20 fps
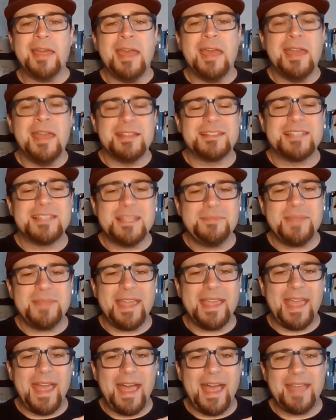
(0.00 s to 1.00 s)
It seemed
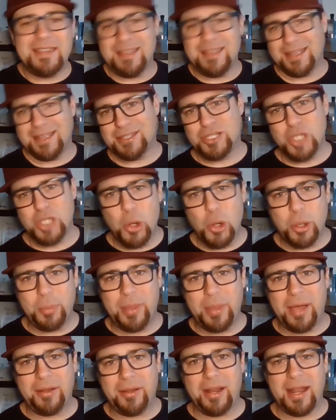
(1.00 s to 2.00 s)
like I, I joke
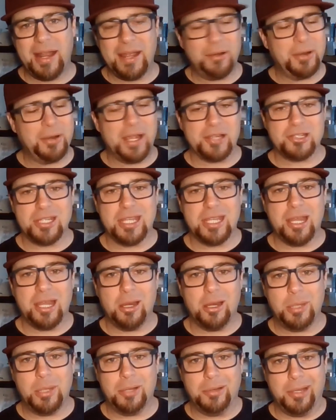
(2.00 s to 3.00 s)
about it. I don't actually
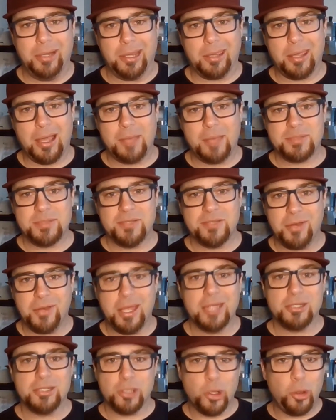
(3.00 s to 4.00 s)
care about knit caps. If your
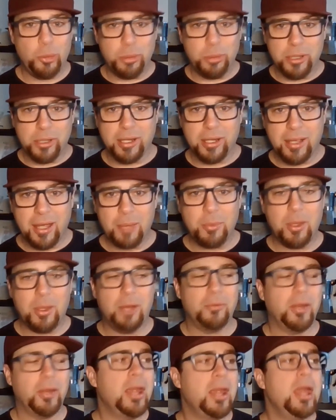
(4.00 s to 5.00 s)
head's cold, put a cap on,
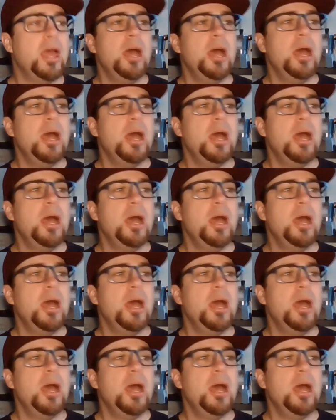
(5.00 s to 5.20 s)
right?